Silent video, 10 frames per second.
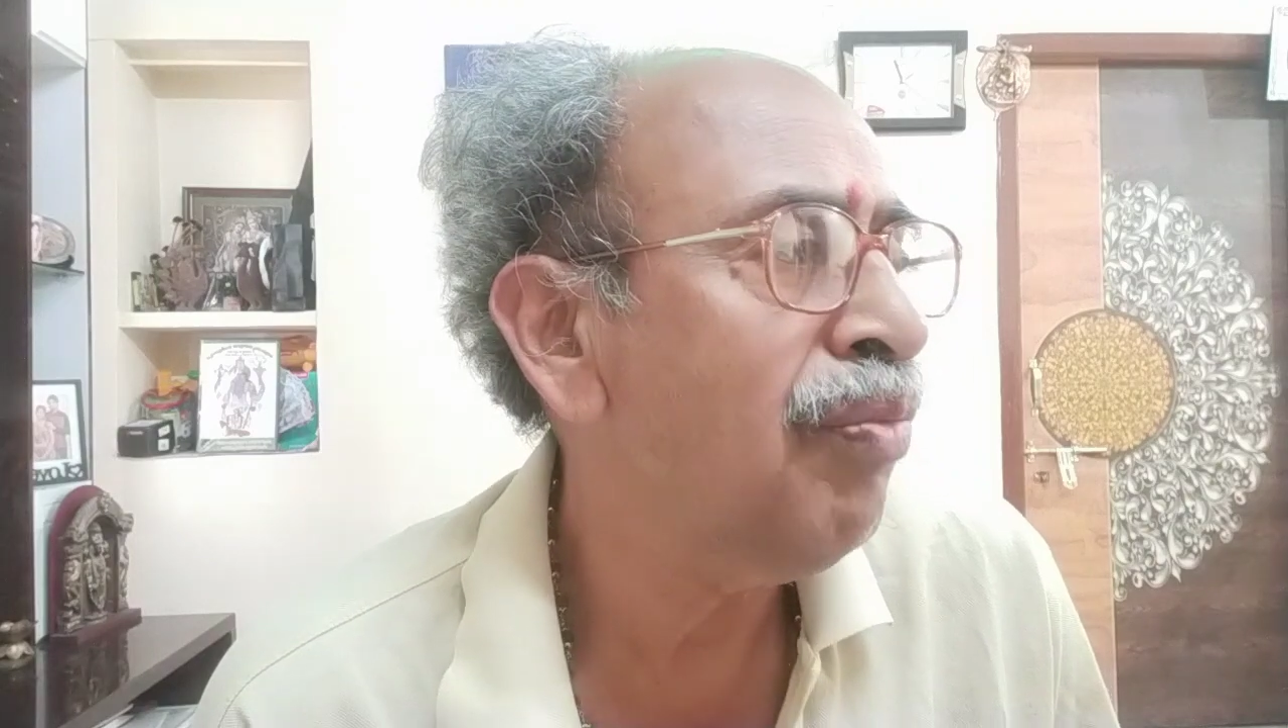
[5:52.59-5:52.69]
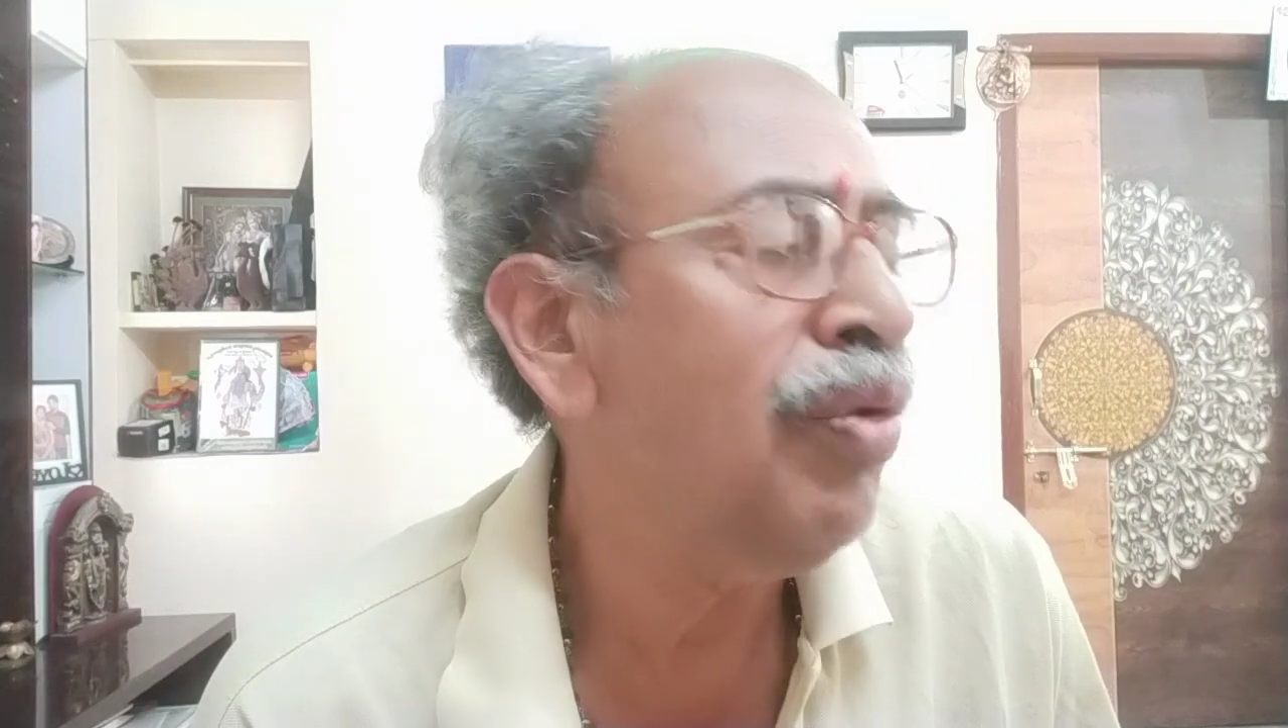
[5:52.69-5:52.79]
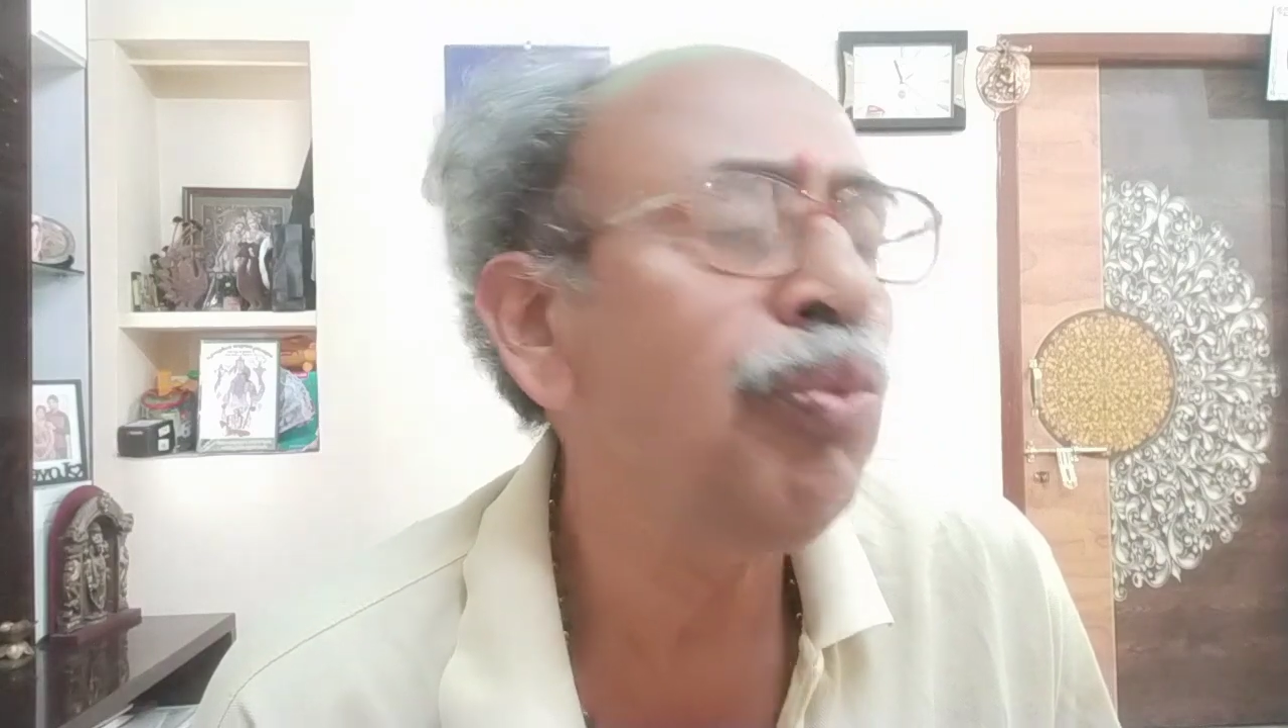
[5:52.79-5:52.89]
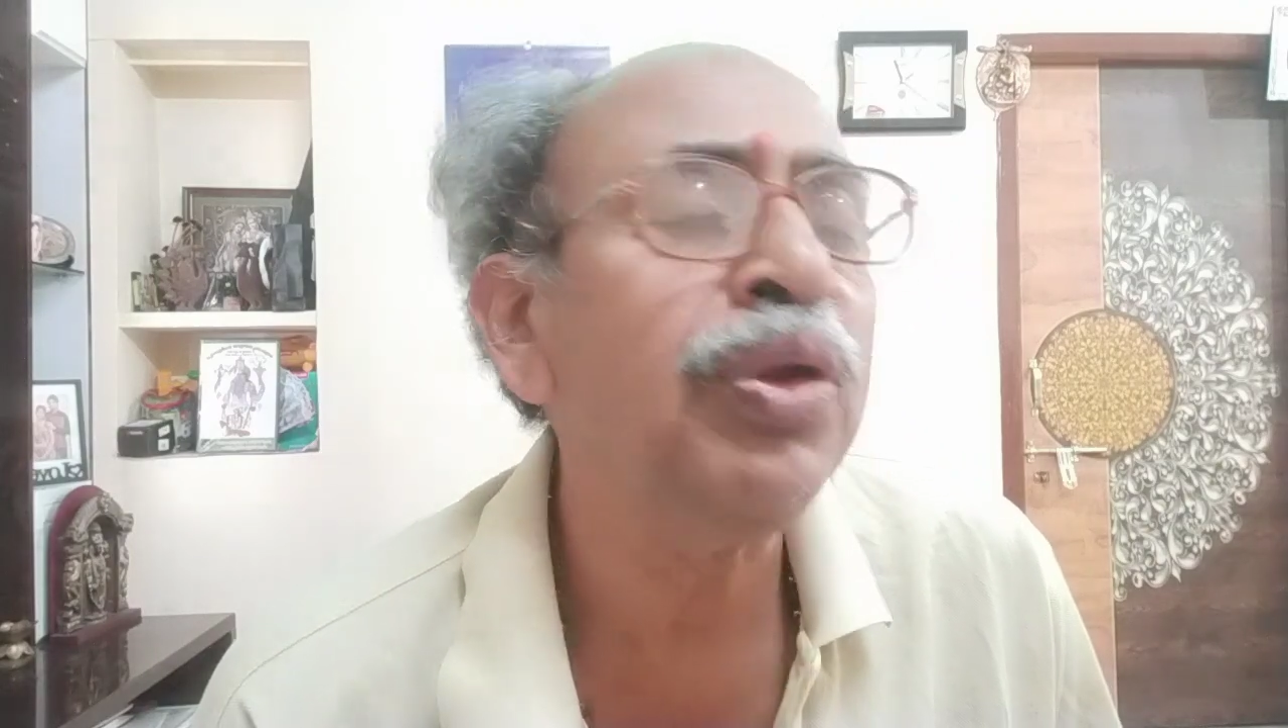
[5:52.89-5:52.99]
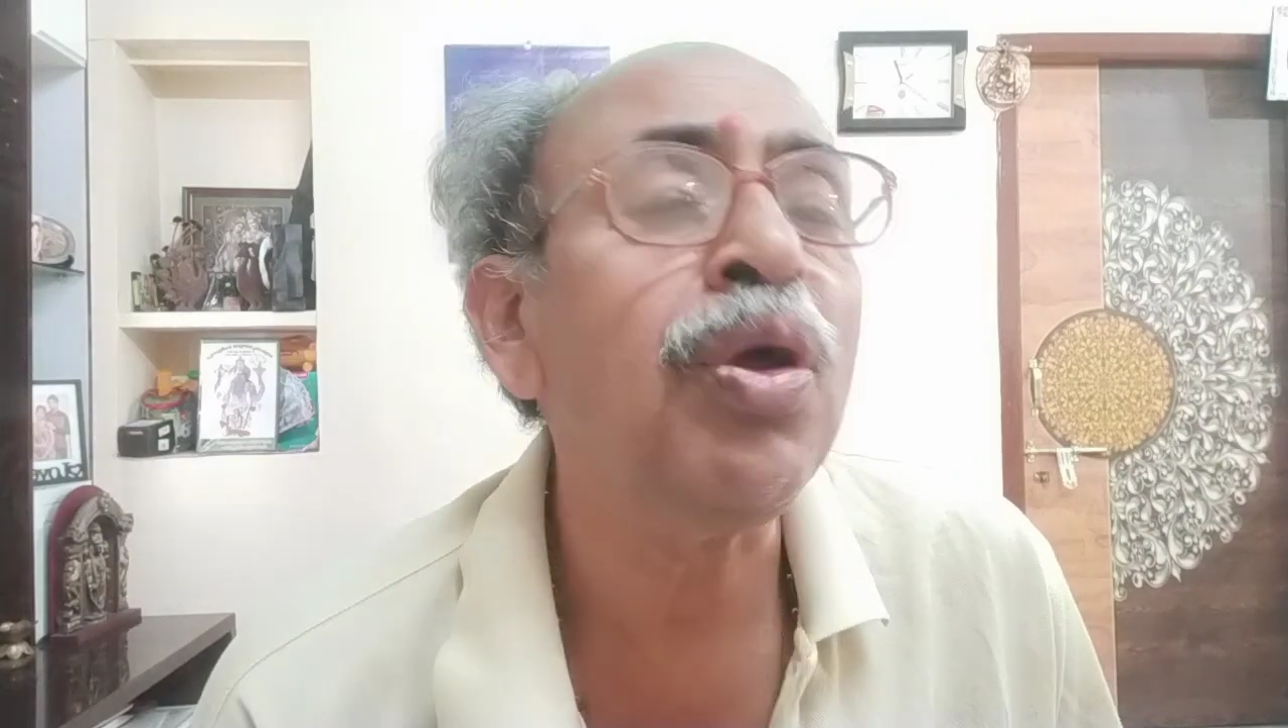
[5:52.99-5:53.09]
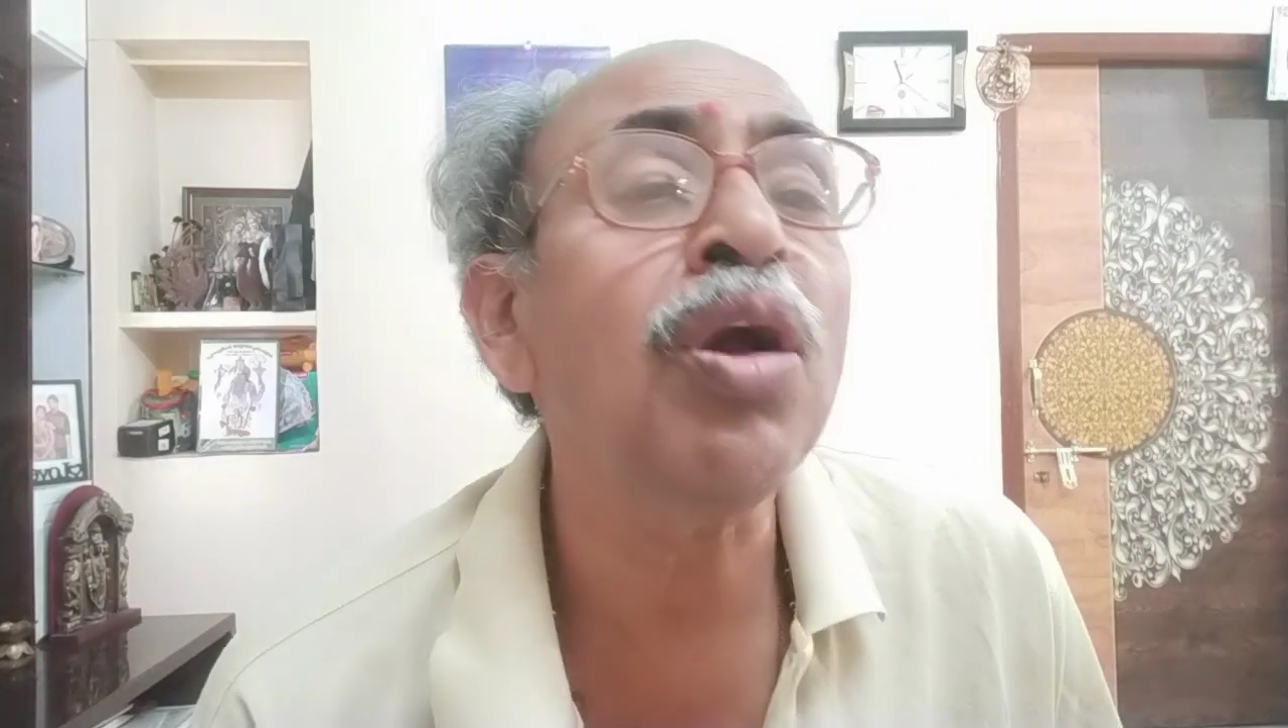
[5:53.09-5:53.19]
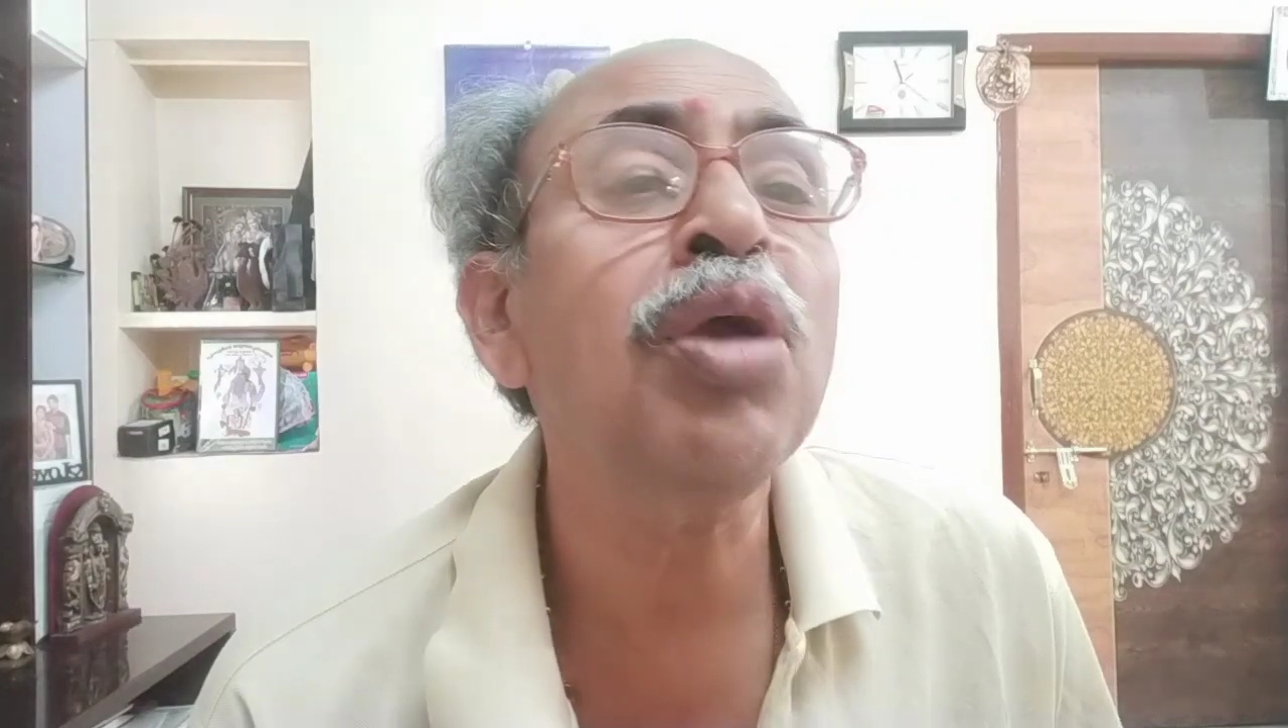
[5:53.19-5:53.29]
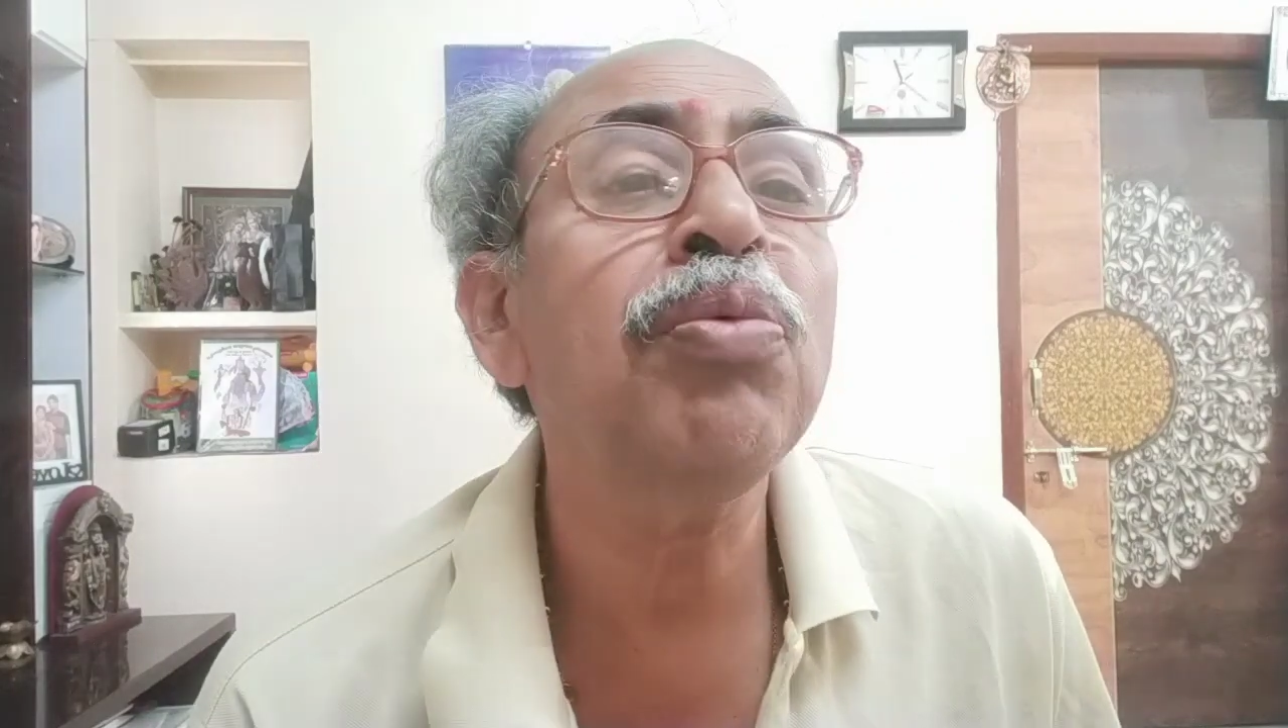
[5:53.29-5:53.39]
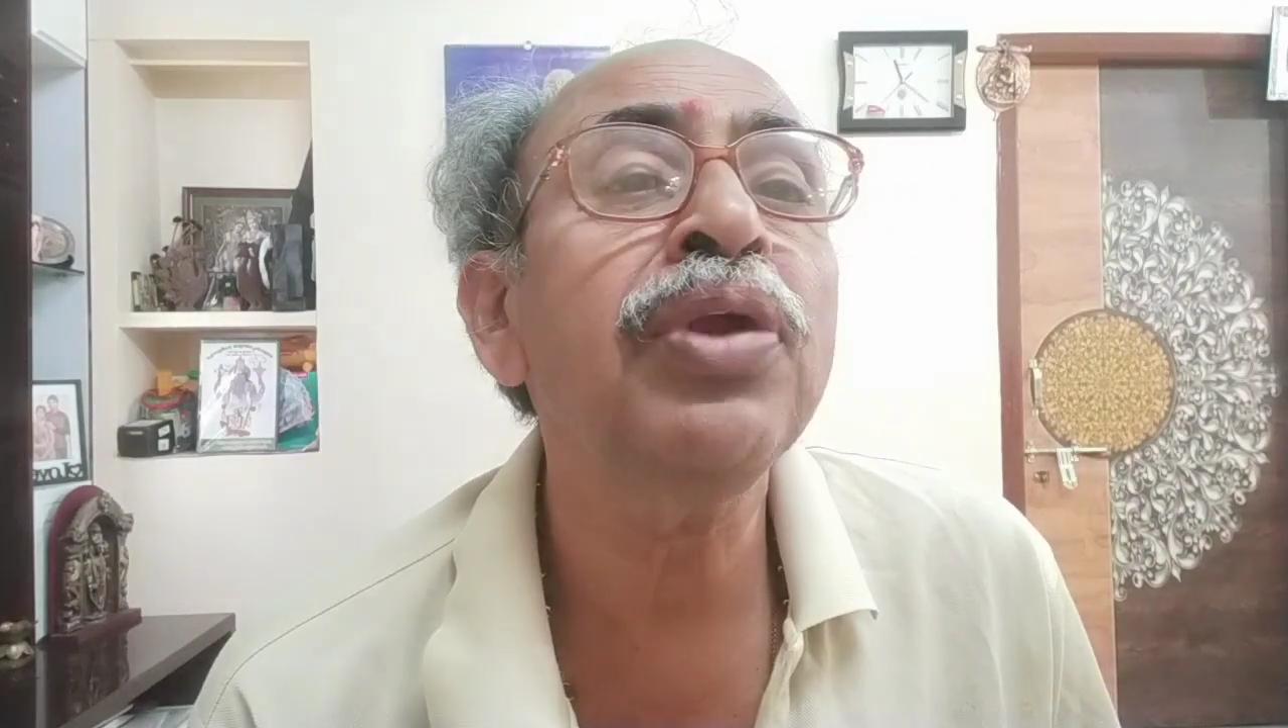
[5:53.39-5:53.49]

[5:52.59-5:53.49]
when we talk about